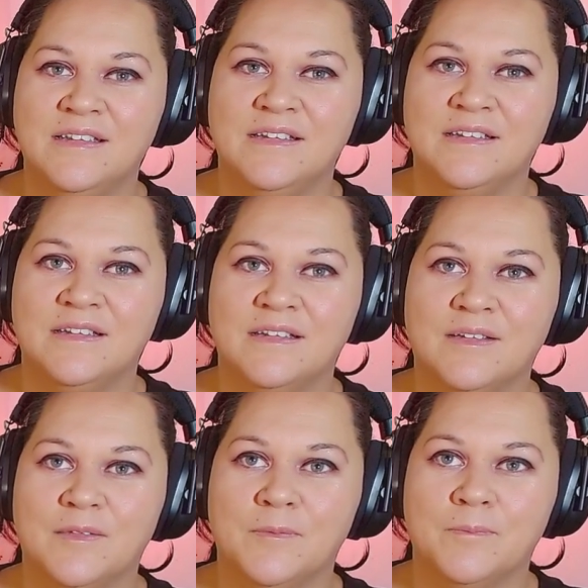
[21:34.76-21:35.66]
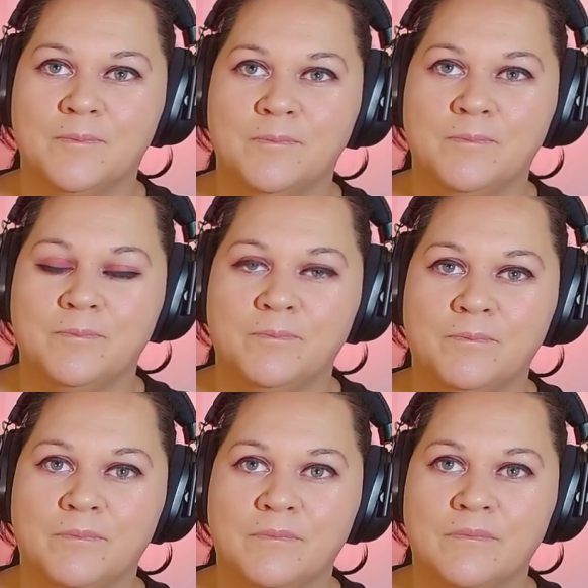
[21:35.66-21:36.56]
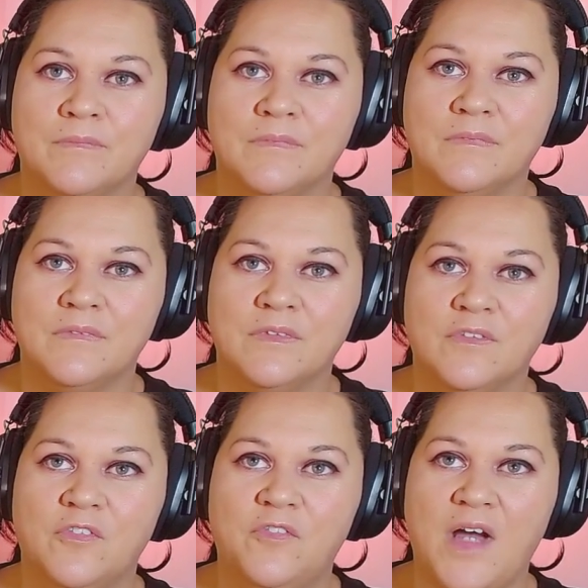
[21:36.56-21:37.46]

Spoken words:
No one is speaking in this clip.